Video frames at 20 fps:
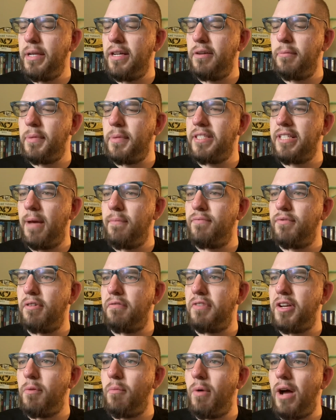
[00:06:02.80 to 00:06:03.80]
it'll be time for a
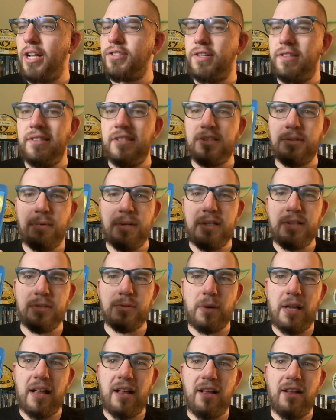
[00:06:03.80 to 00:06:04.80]
rewatch on this one as
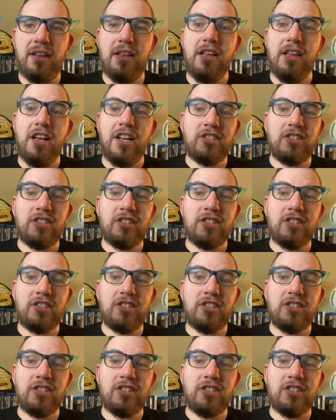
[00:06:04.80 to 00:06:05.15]
well.